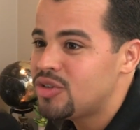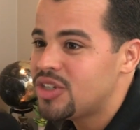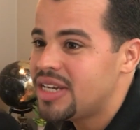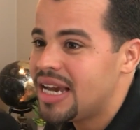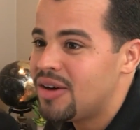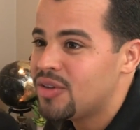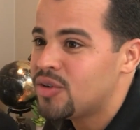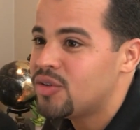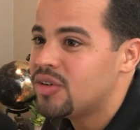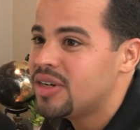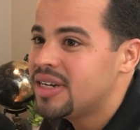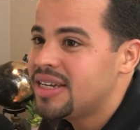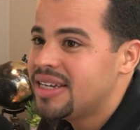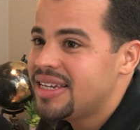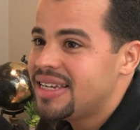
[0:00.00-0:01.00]
see how they're
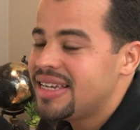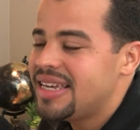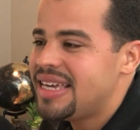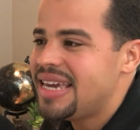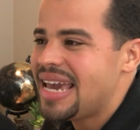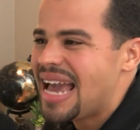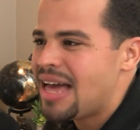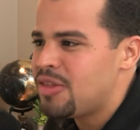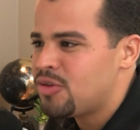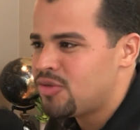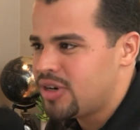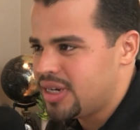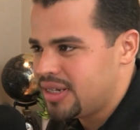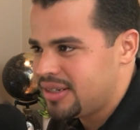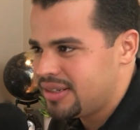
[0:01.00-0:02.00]

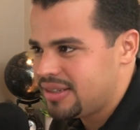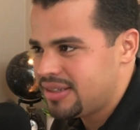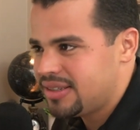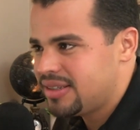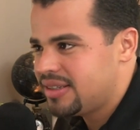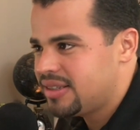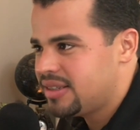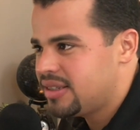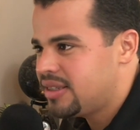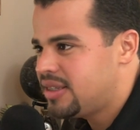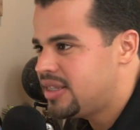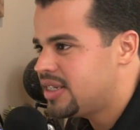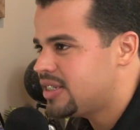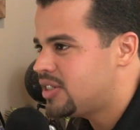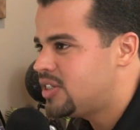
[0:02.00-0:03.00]
gathering
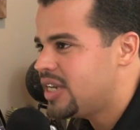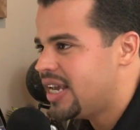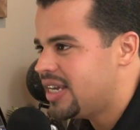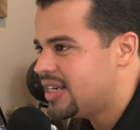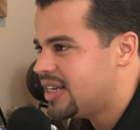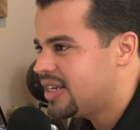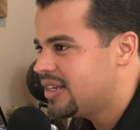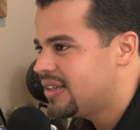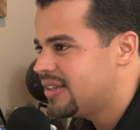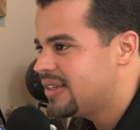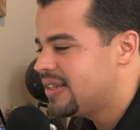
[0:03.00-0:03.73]
this data,